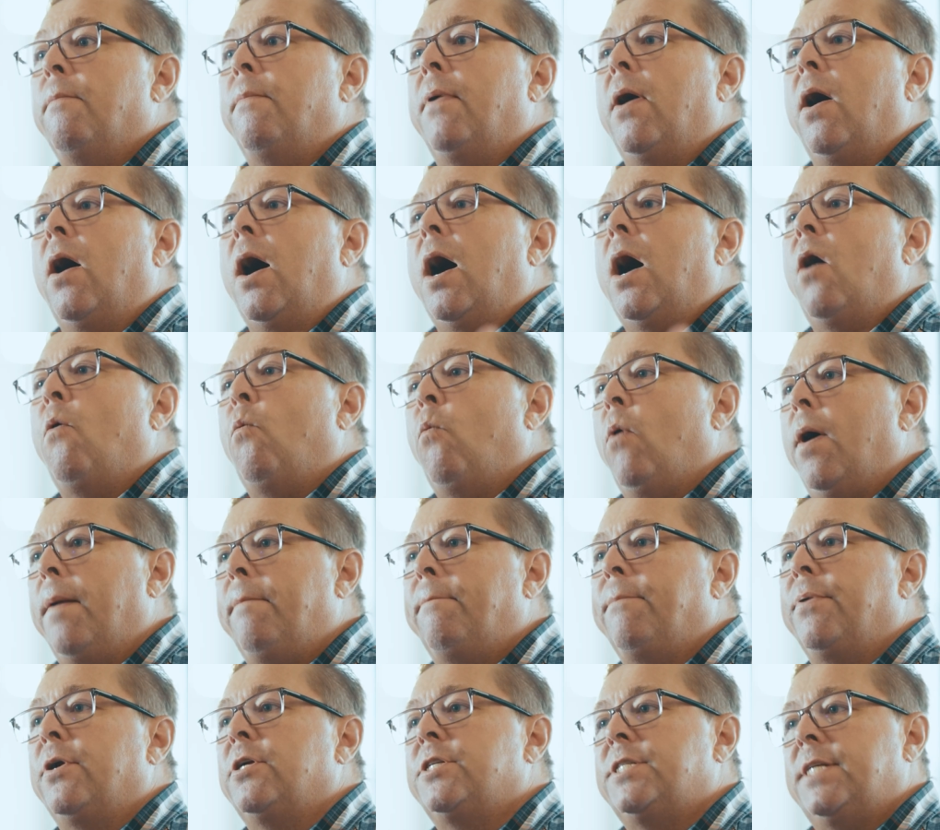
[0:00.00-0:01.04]
But
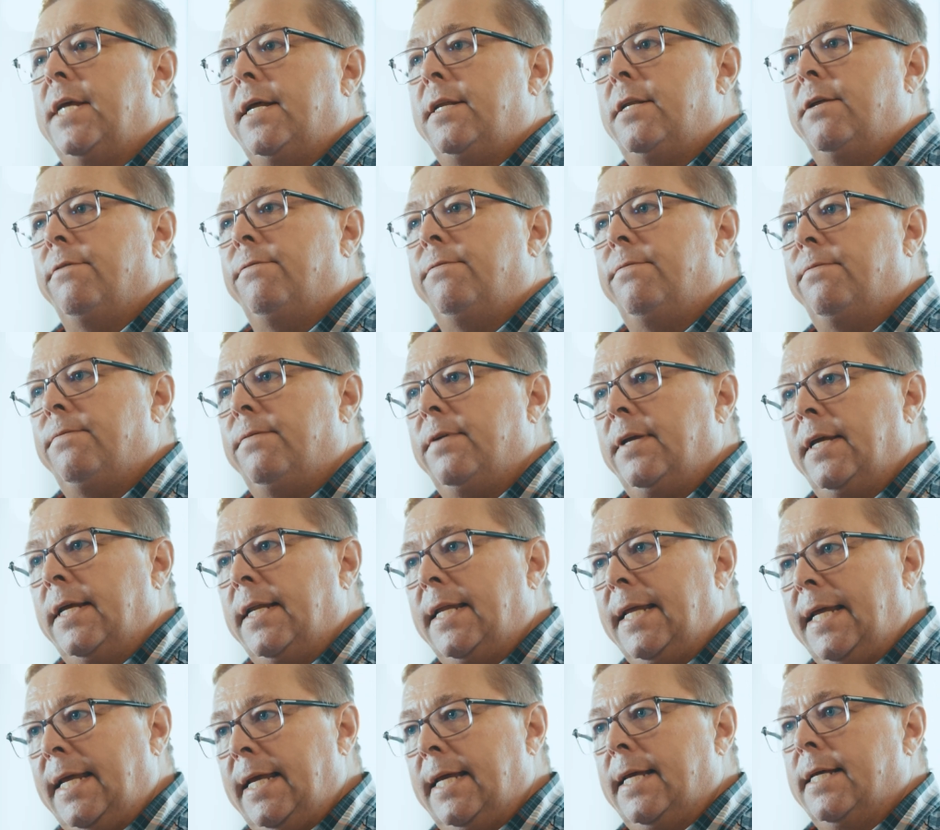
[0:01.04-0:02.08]
what percent of it
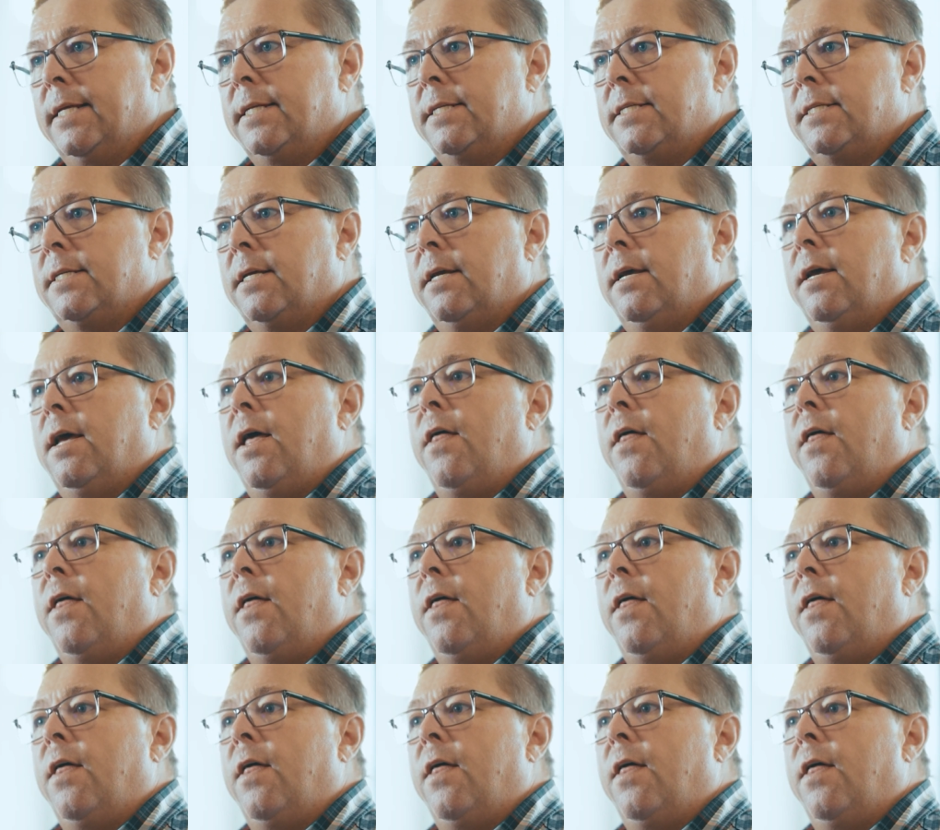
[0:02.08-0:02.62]
is?